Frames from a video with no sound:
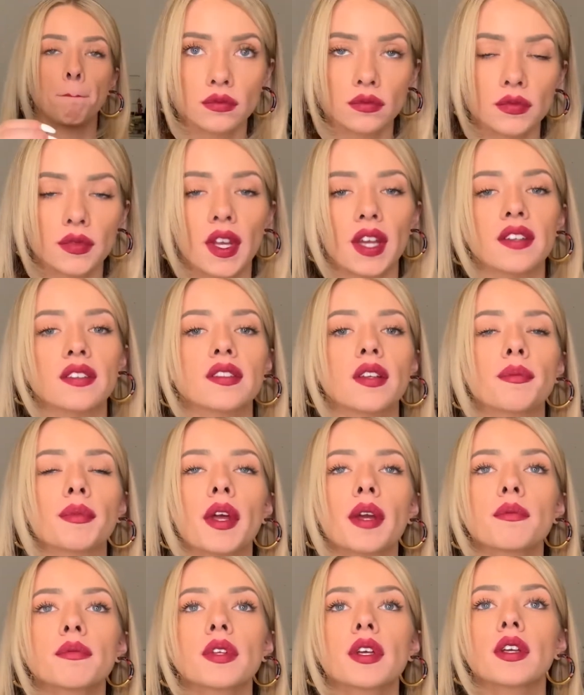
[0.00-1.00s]
Guys,
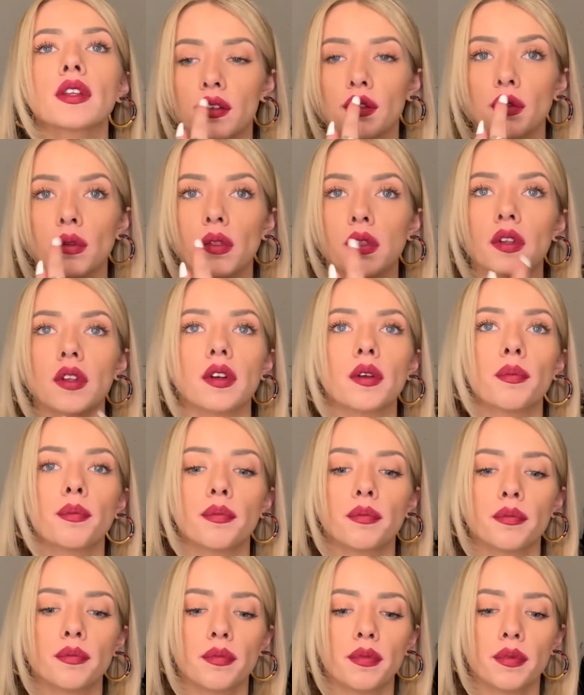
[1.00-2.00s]
sometimes I did little
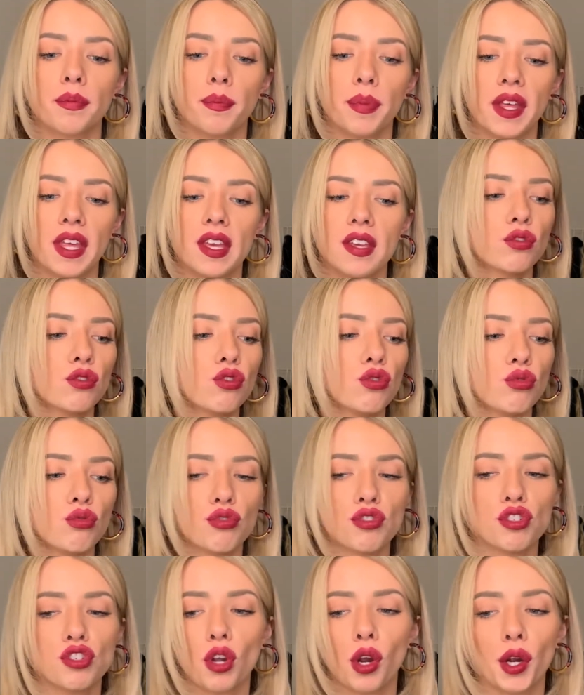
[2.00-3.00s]
peaks too
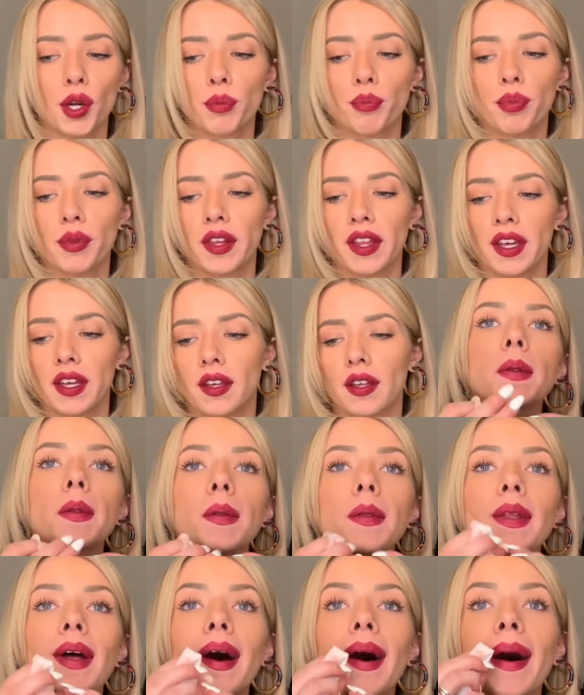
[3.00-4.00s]
sharp. Like,
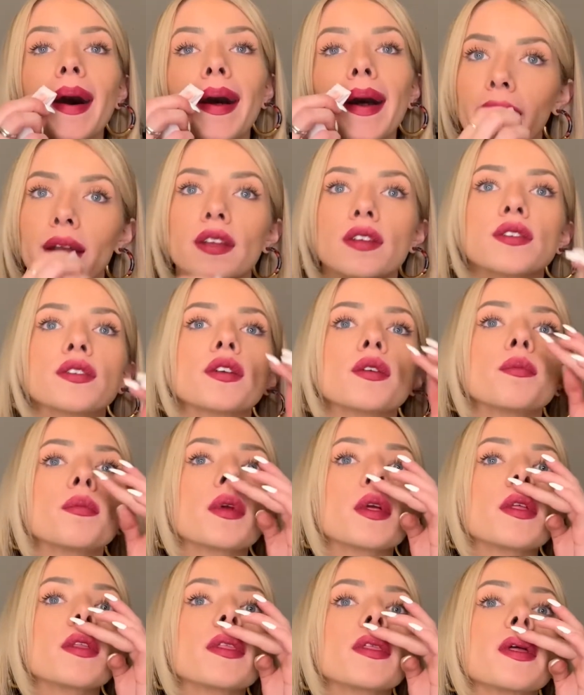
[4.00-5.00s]
it shouldn't be
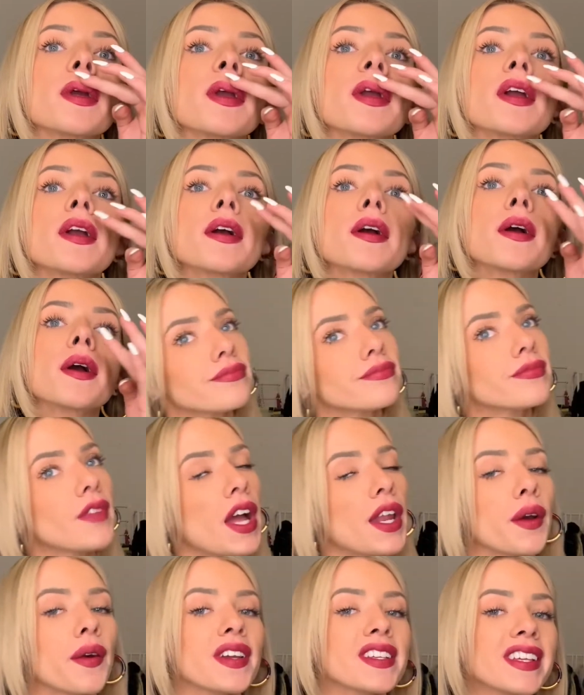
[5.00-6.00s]
a thing. I
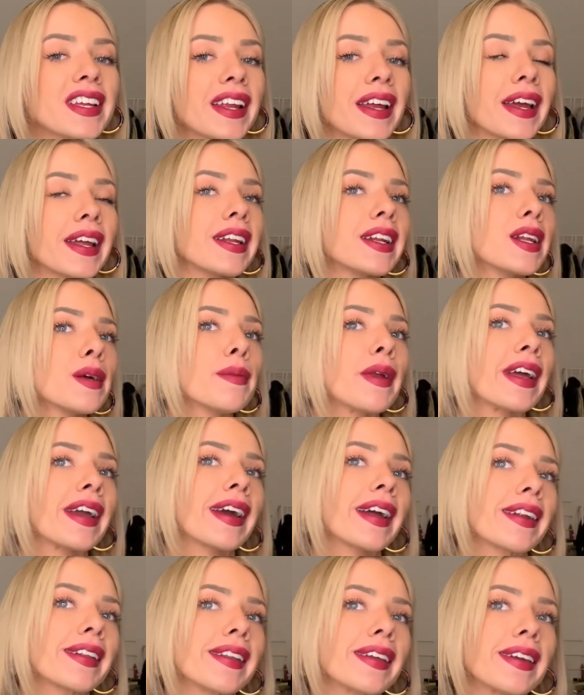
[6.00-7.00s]
know I said I hated it, but I
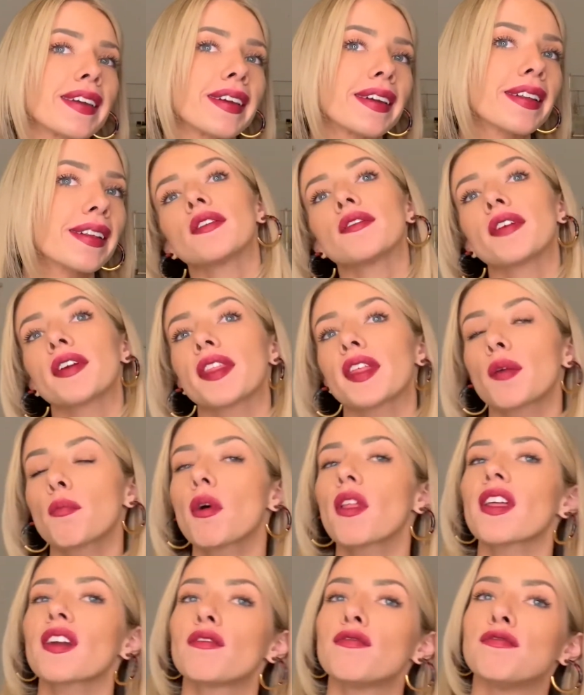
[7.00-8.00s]
kind of like it. Like, if I think about
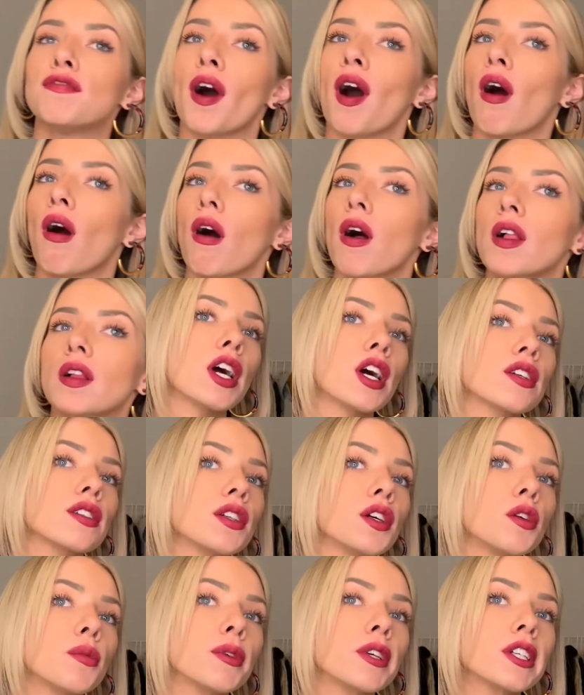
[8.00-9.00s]
like fall,
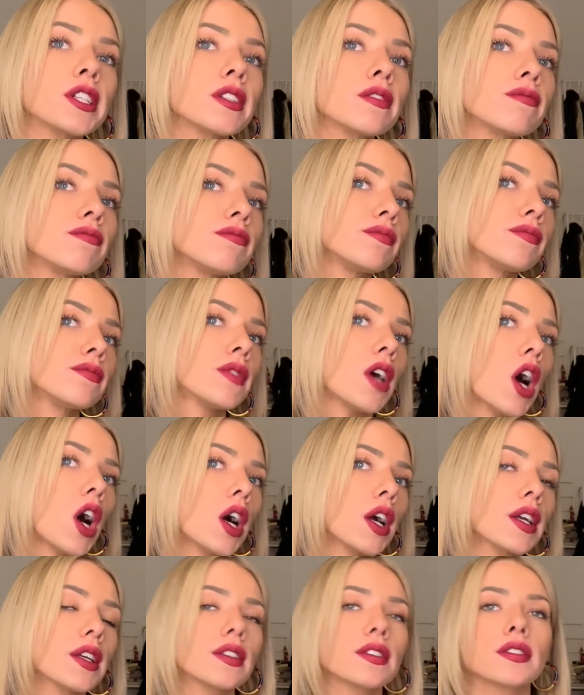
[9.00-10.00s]
October,
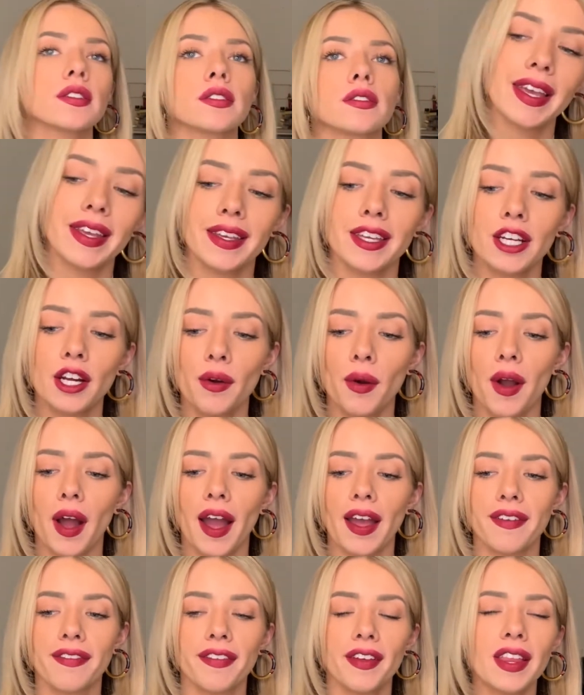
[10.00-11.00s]
August, you know, I
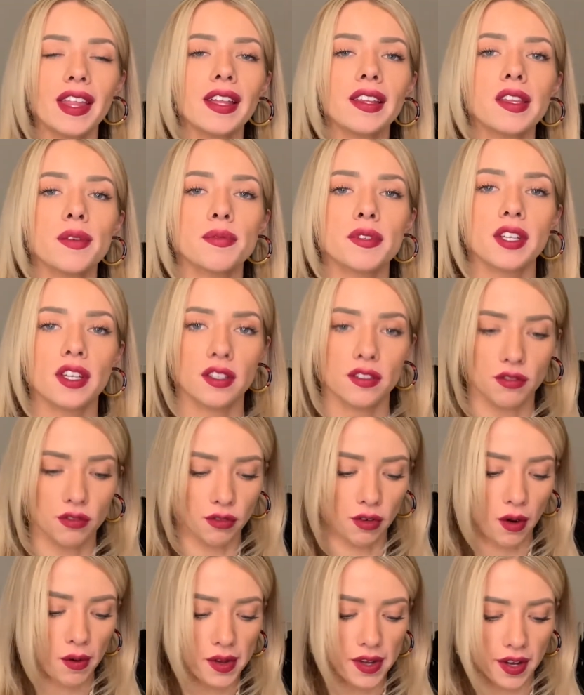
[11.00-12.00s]
feel like lipstick is
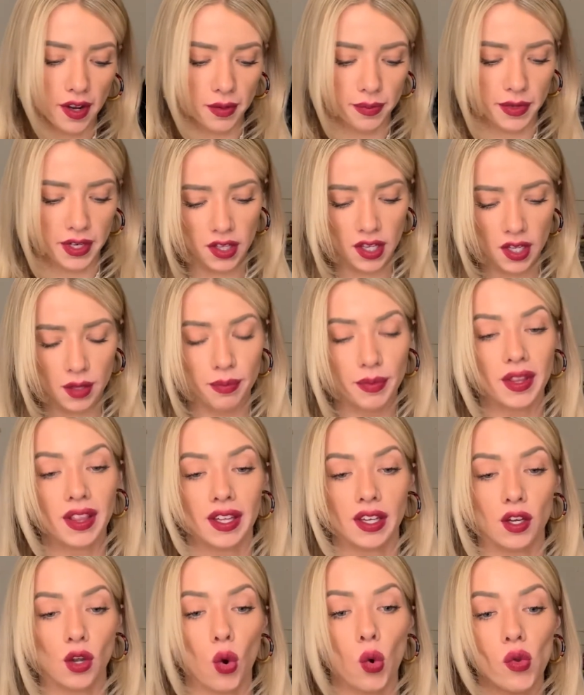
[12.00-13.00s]
growing on me. I think I'd be
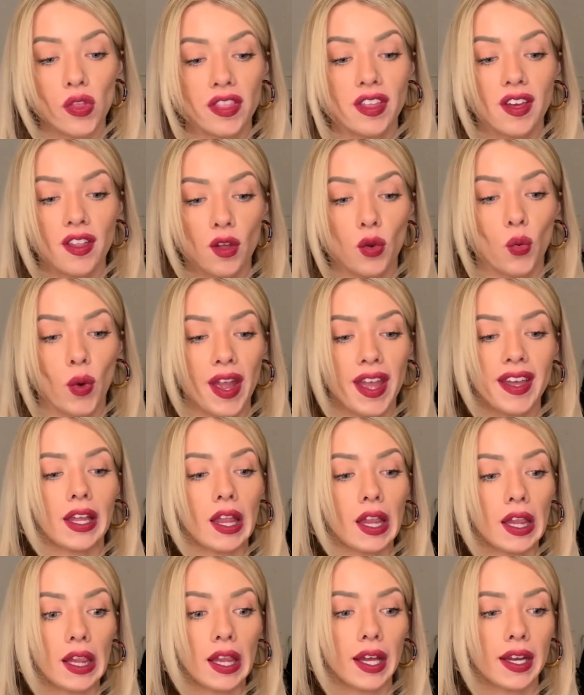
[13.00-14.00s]
like going the other way.
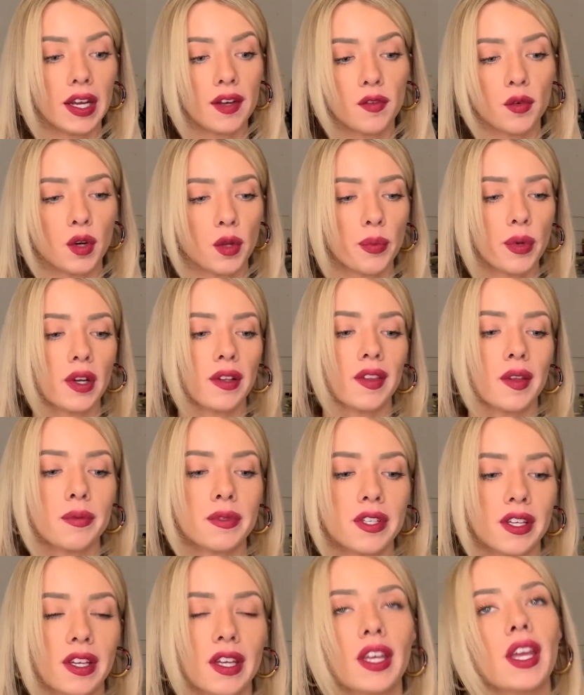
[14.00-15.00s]
Ugh, I never want to put on
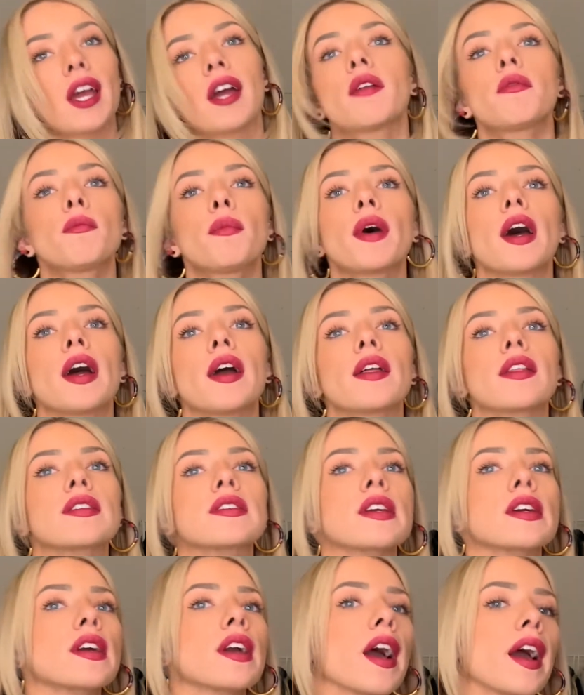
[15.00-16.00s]
lipstick again, but it's
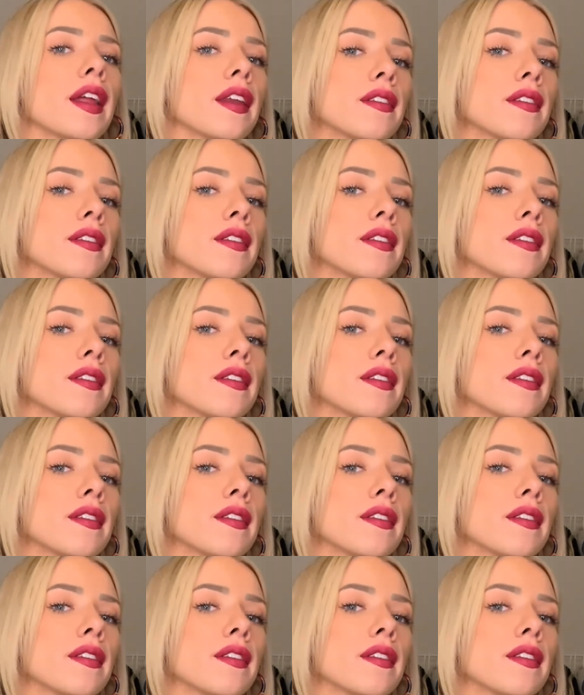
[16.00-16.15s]
like kind